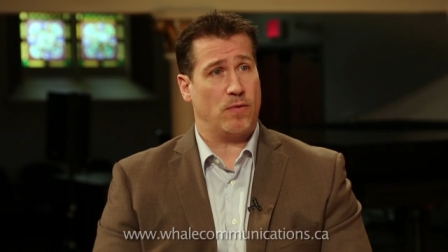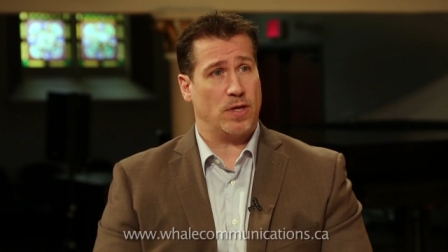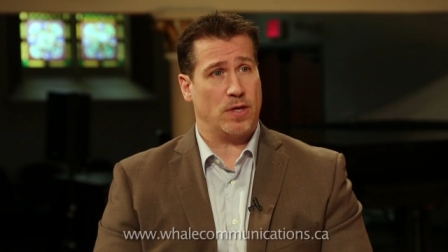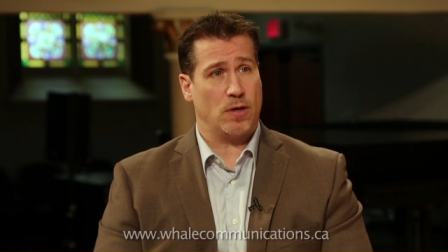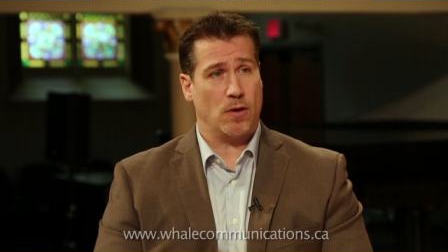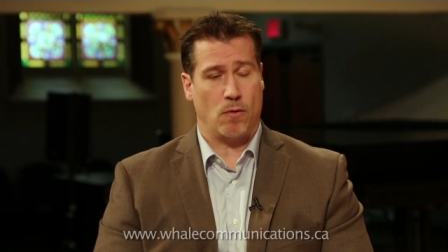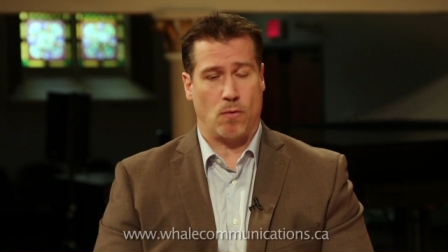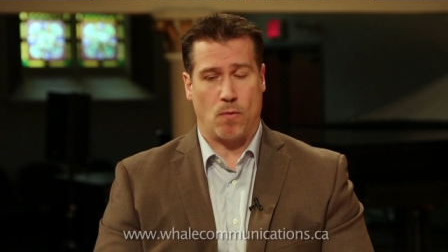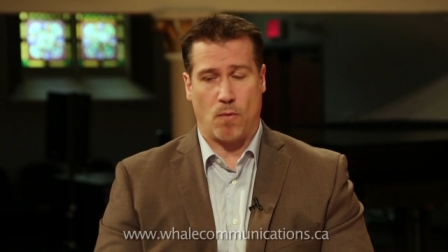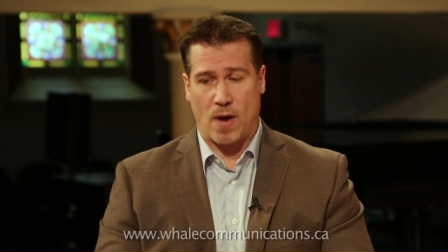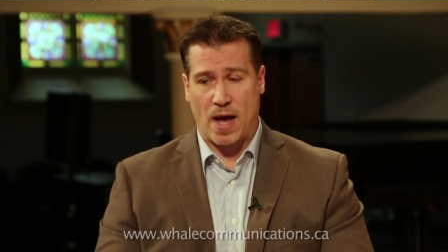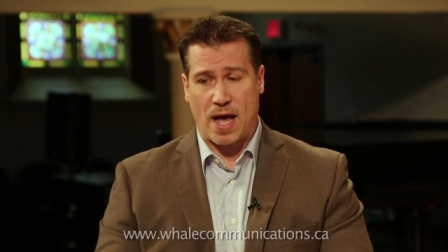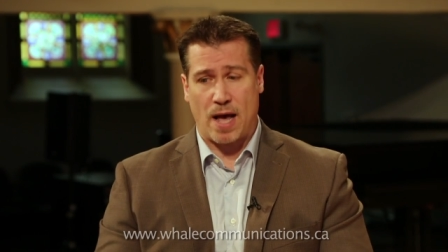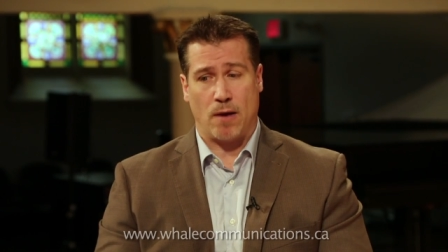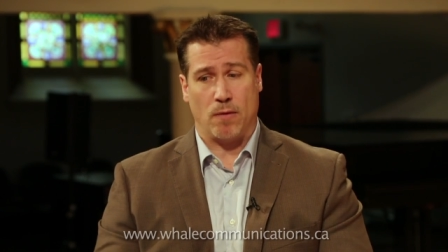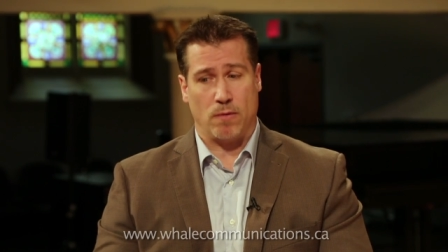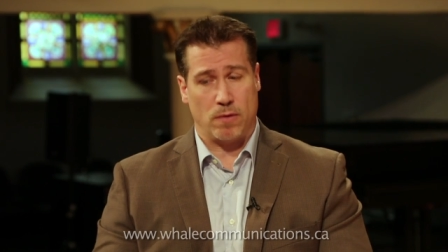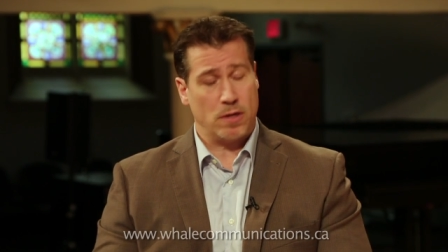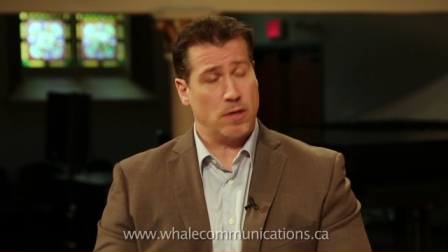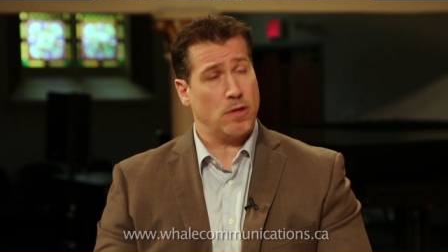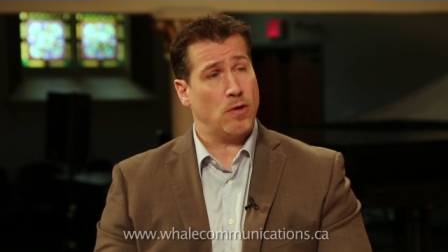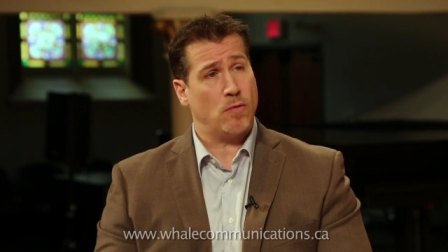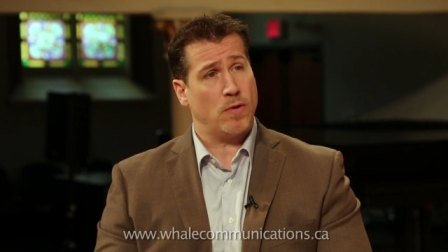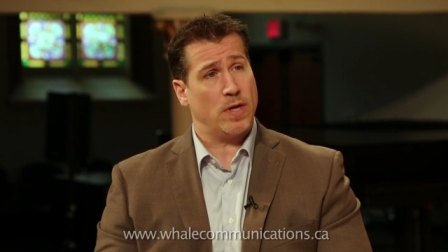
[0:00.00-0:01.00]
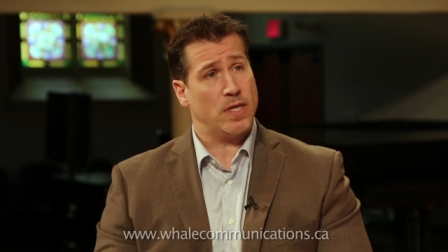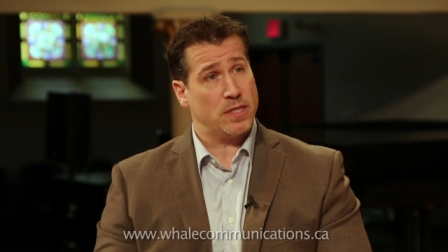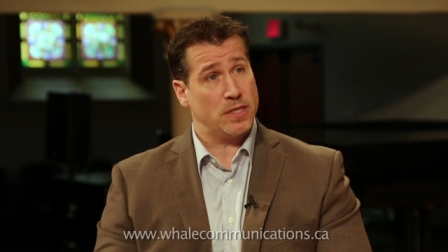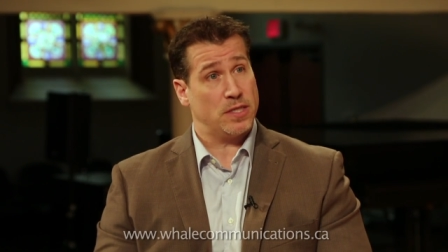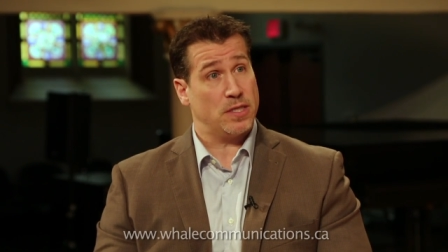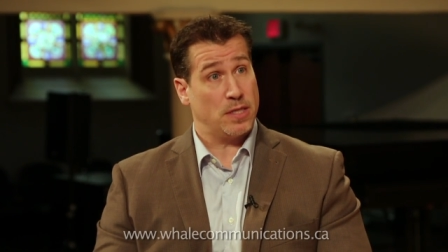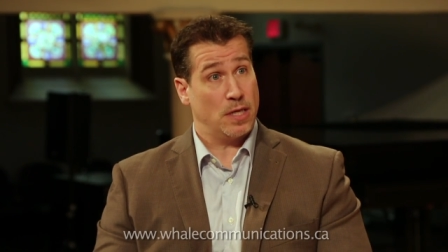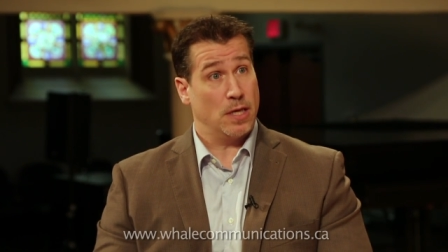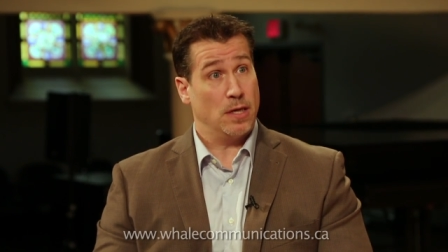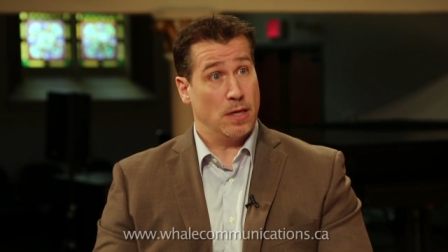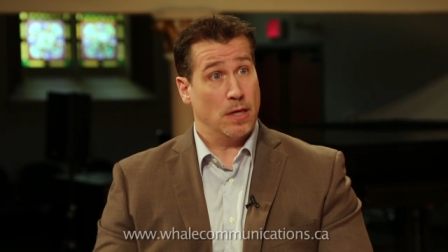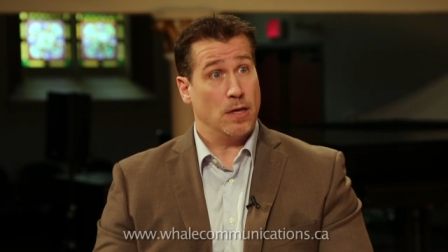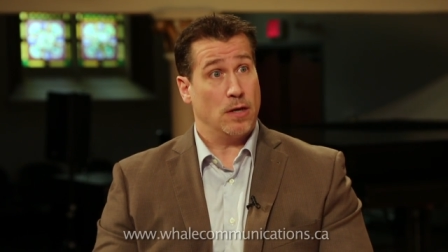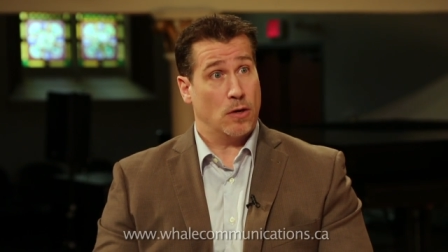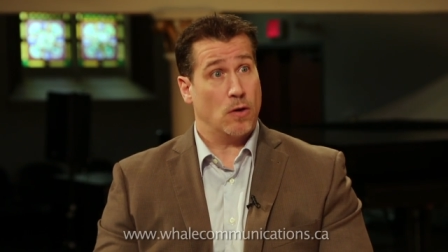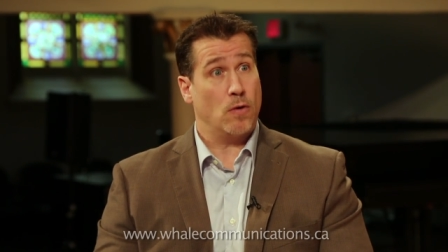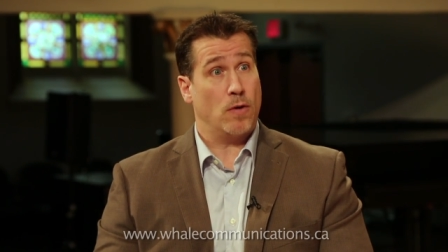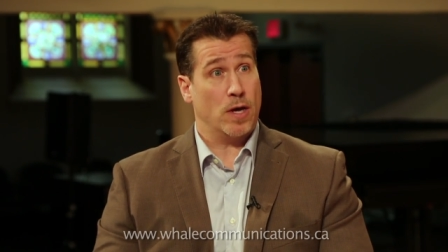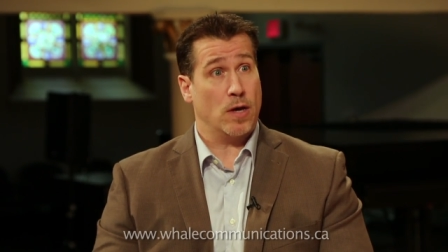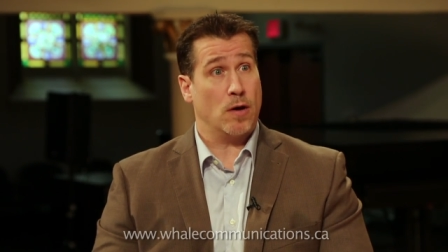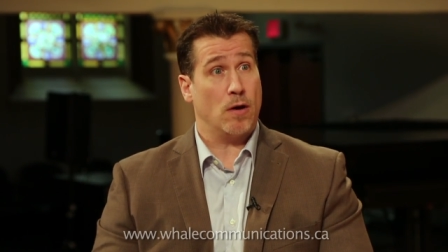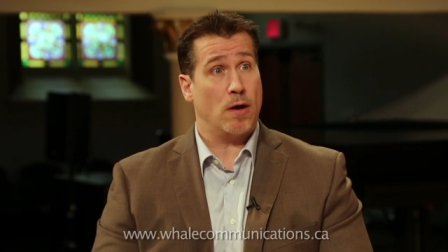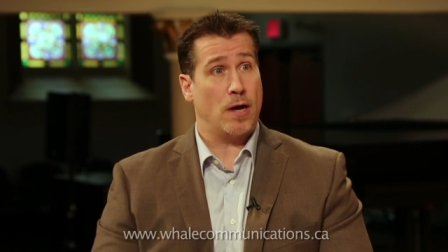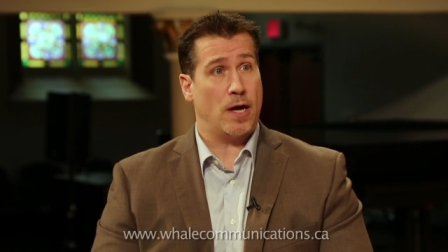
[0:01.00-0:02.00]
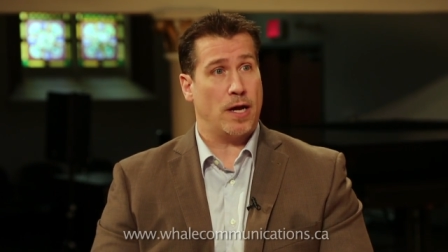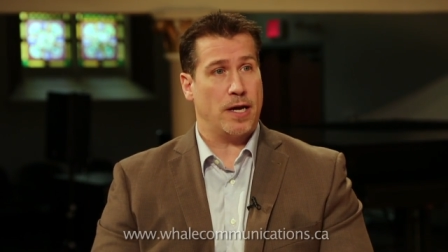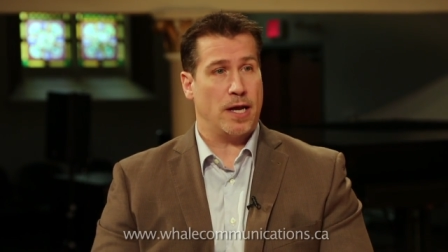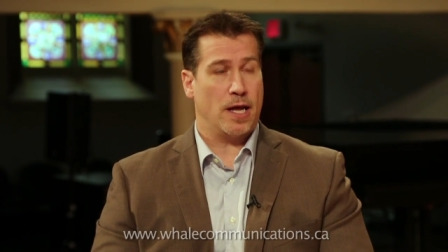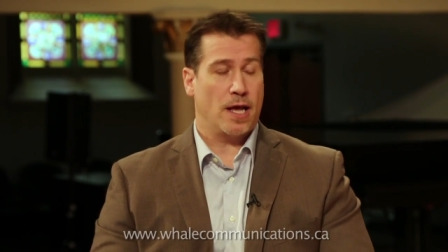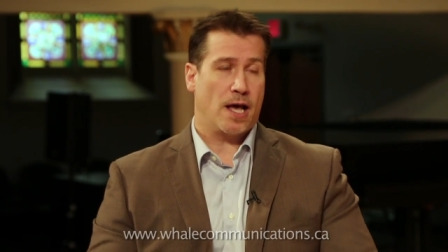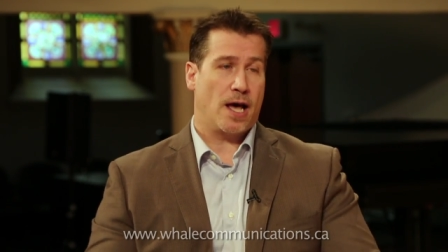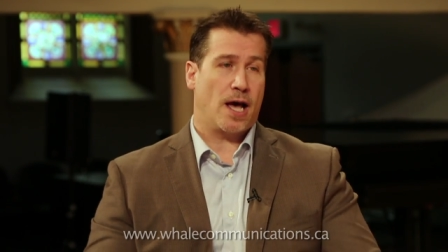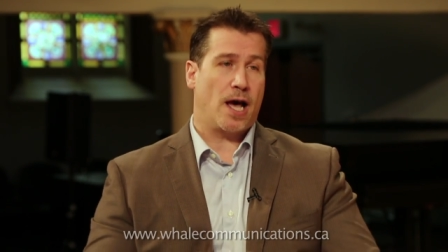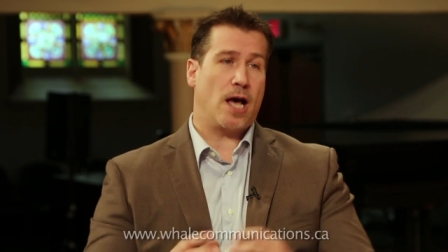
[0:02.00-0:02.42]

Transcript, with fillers: We go, wow, look what's going on.